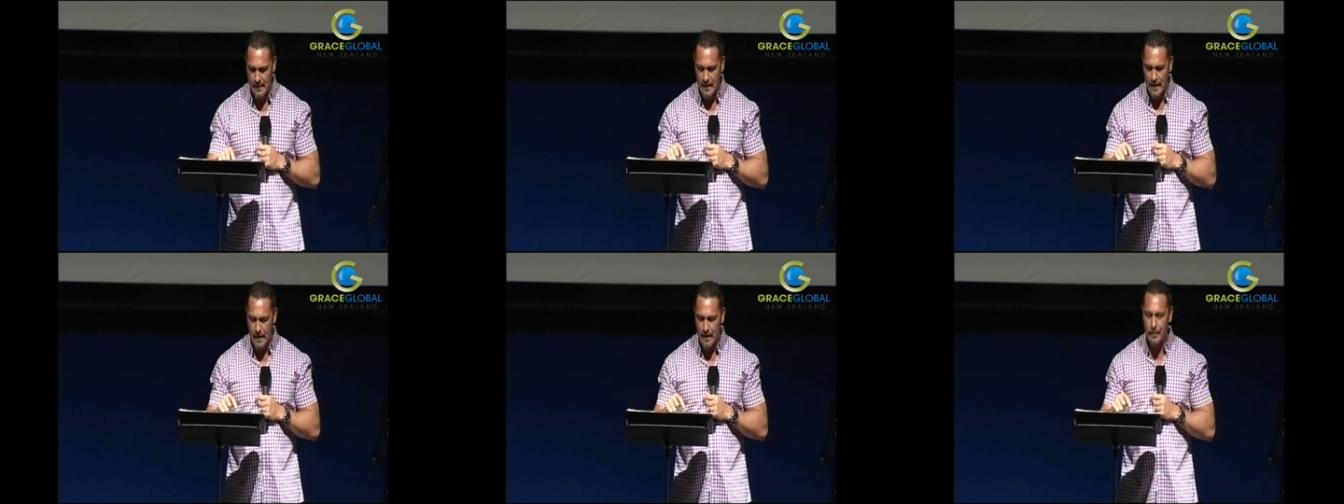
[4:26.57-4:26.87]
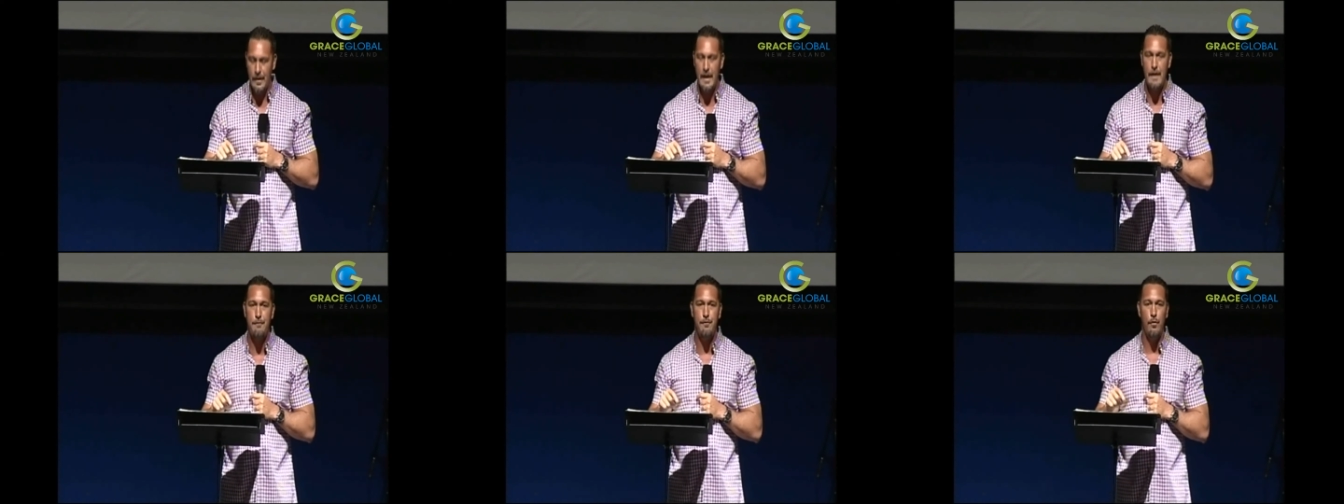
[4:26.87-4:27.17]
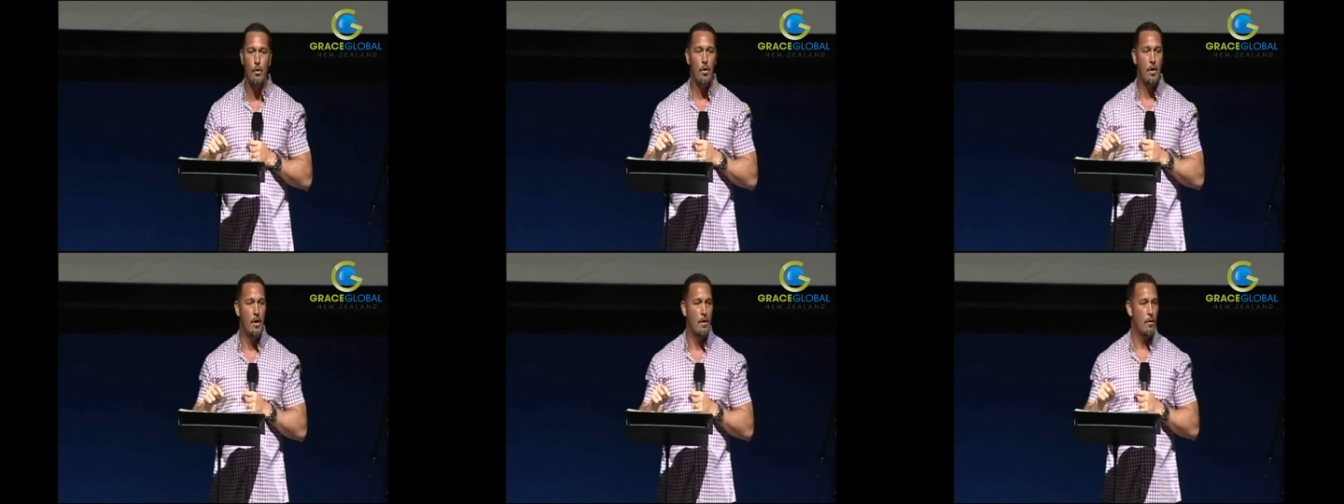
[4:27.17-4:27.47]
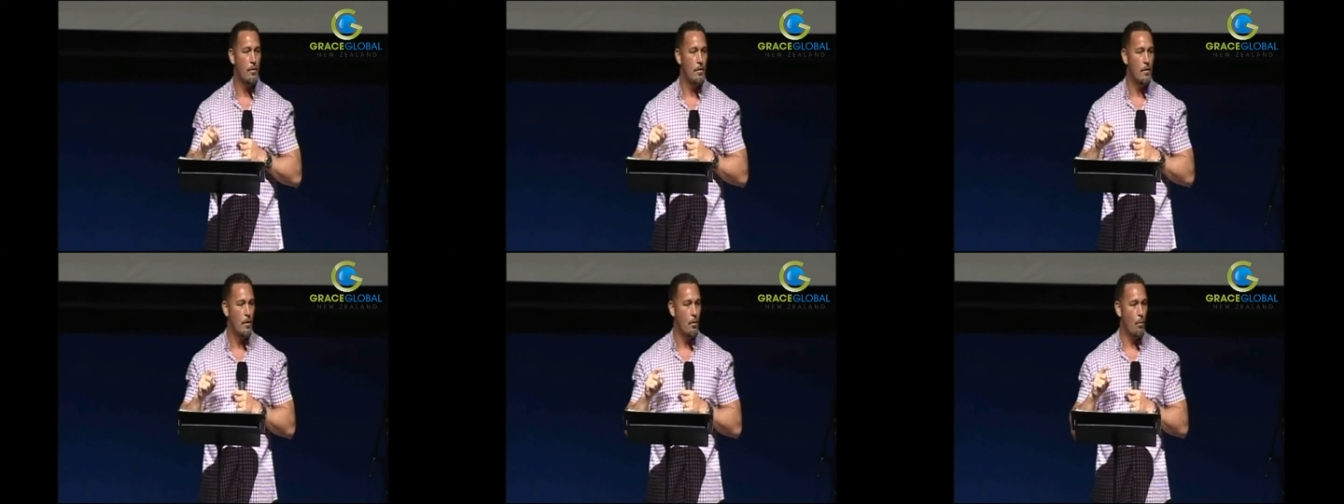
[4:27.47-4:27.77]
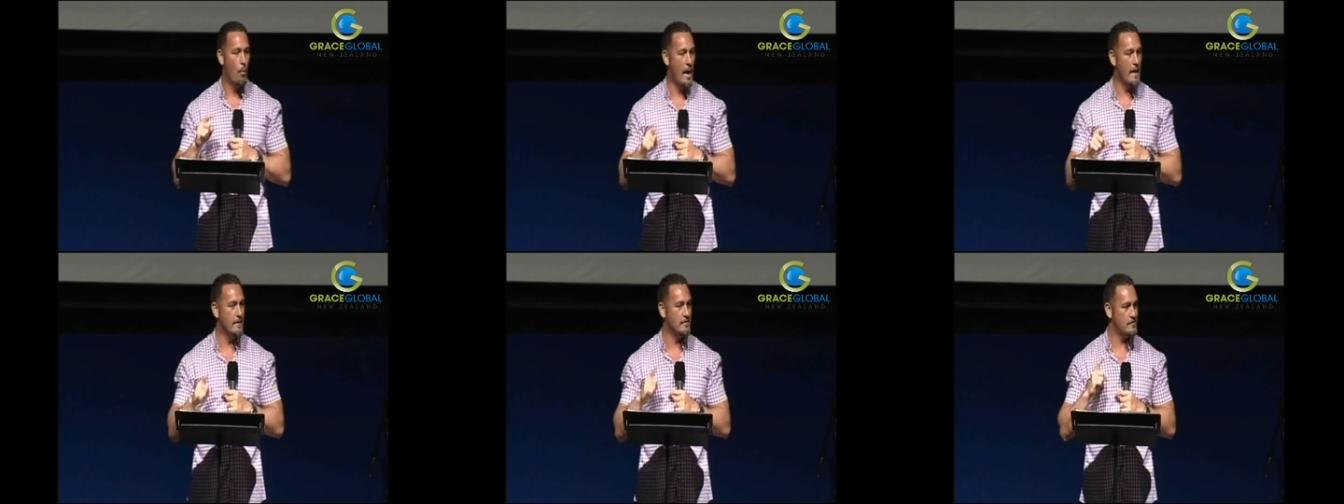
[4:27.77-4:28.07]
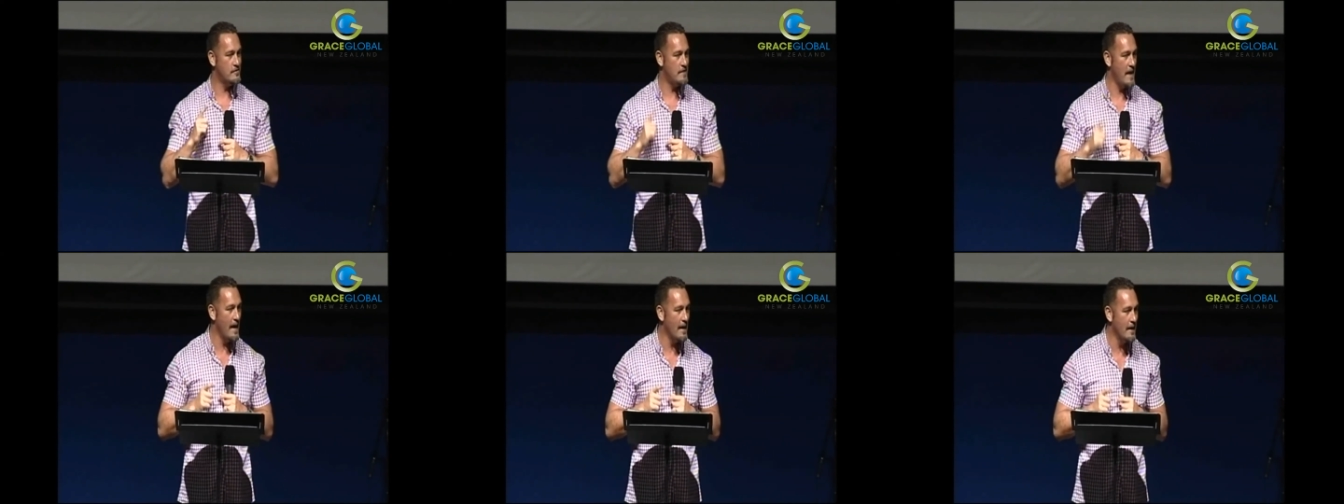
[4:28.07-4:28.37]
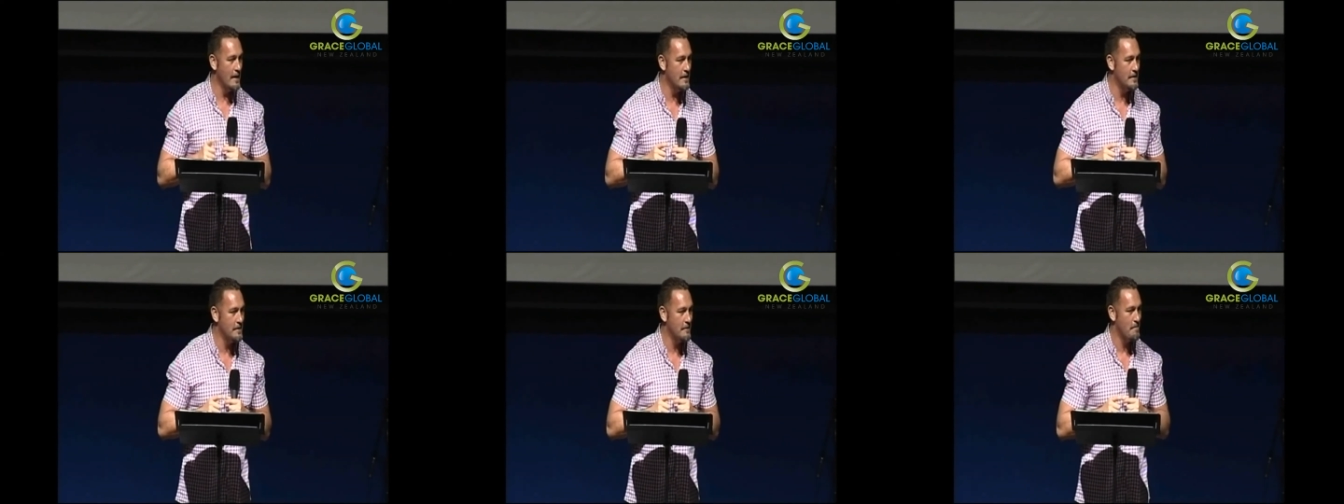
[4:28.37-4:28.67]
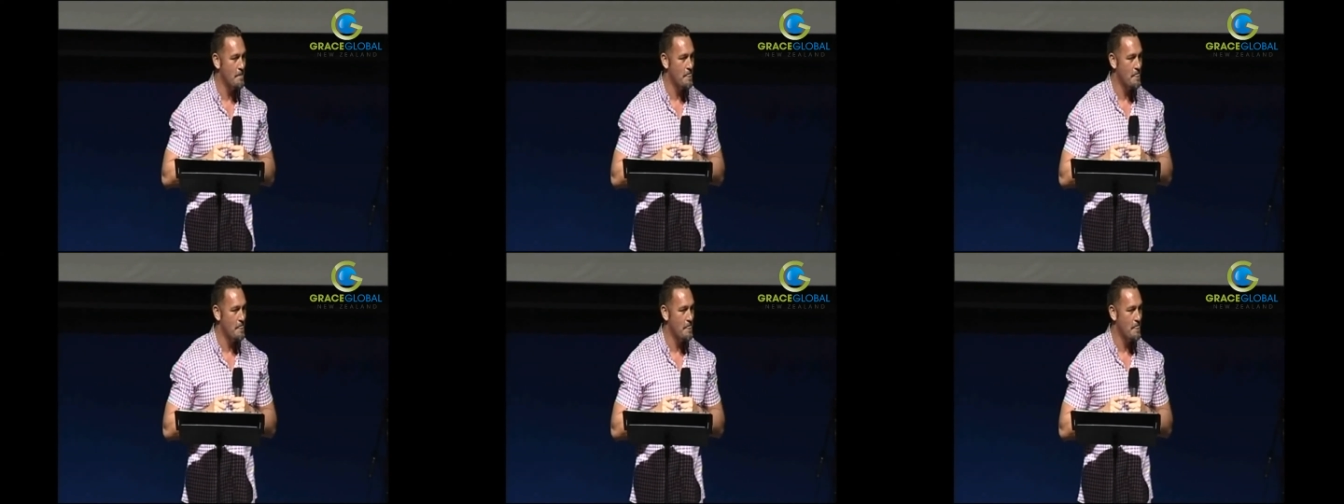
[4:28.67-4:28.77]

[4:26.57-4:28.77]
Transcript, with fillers: Therefore, one talent